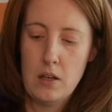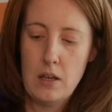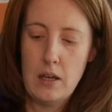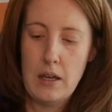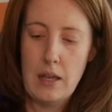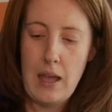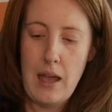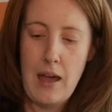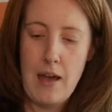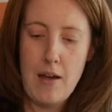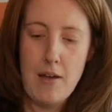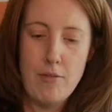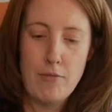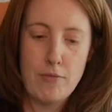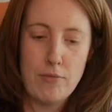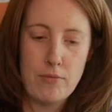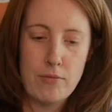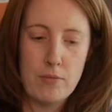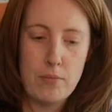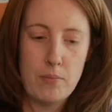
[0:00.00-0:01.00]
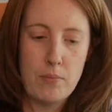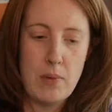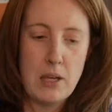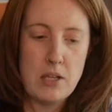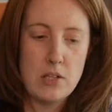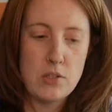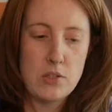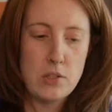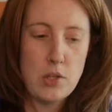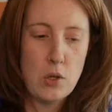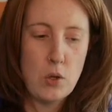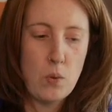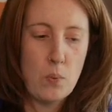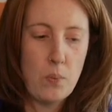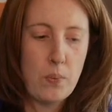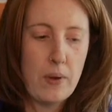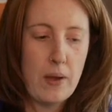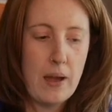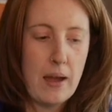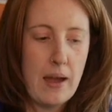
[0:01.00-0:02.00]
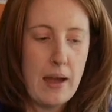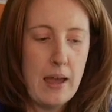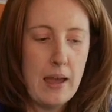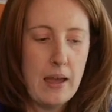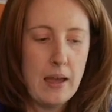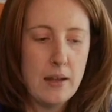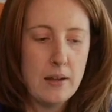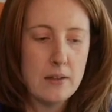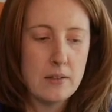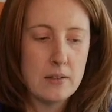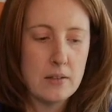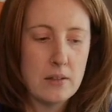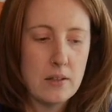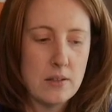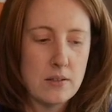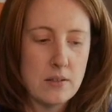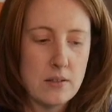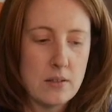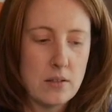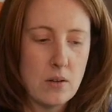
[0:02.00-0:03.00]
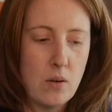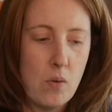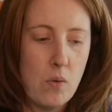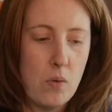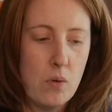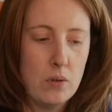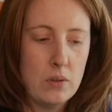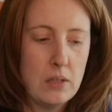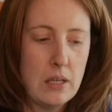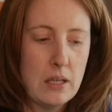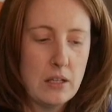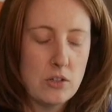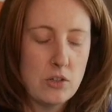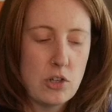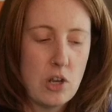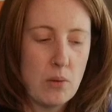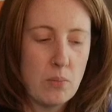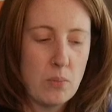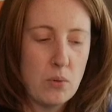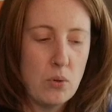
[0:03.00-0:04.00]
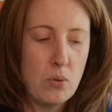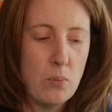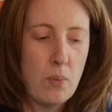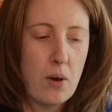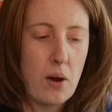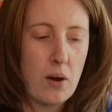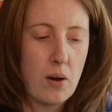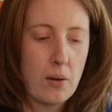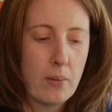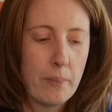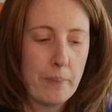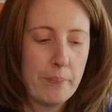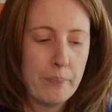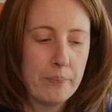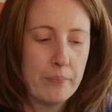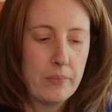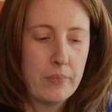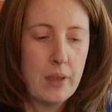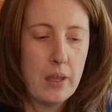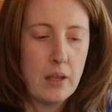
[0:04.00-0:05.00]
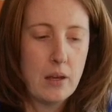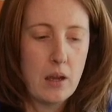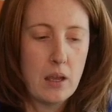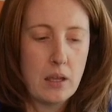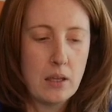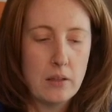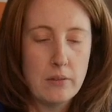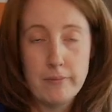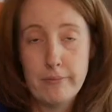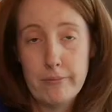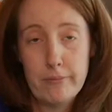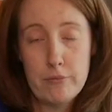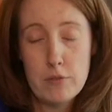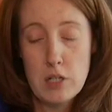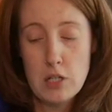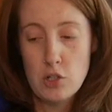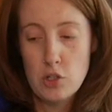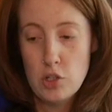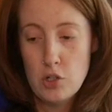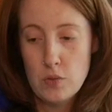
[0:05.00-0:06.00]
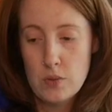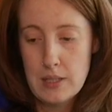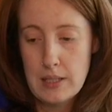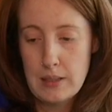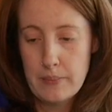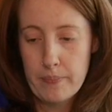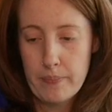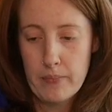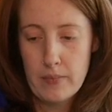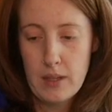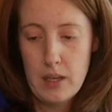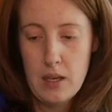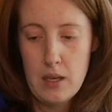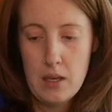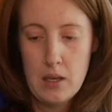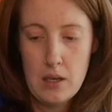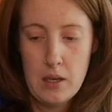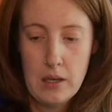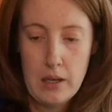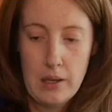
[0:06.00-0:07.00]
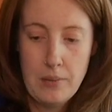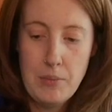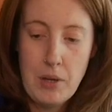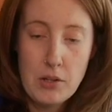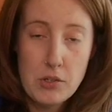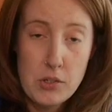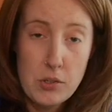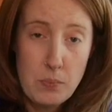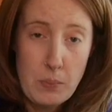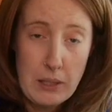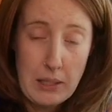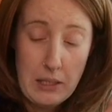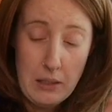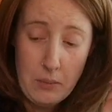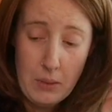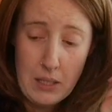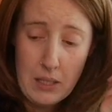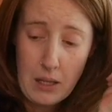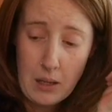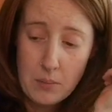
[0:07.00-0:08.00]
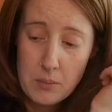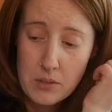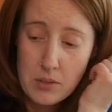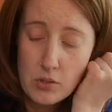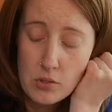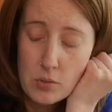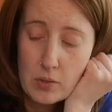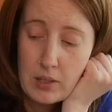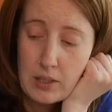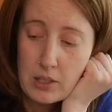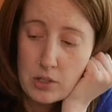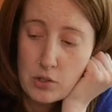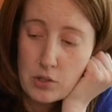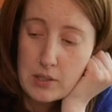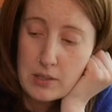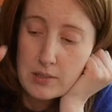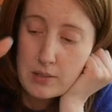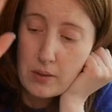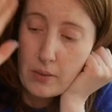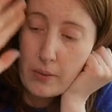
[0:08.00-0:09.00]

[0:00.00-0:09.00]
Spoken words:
I have my soap, and this is an old like shampoo bar that I can finish using. I'm not too picky when it comes to toiletries,